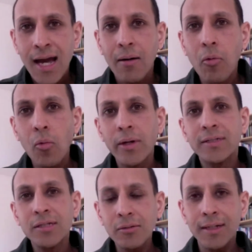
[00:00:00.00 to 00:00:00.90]
And what
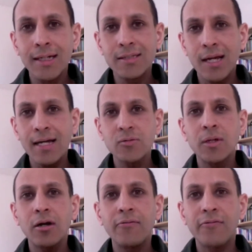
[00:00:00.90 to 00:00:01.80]
we're doing is, as we're
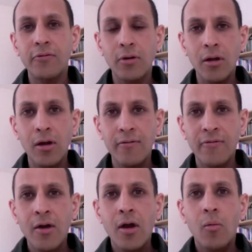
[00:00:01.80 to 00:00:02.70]
going through life,
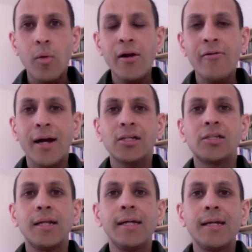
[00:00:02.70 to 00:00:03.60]
we're
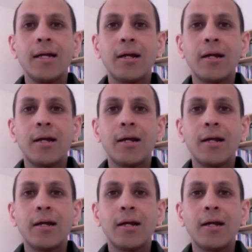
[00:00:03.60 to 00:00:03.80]
actually,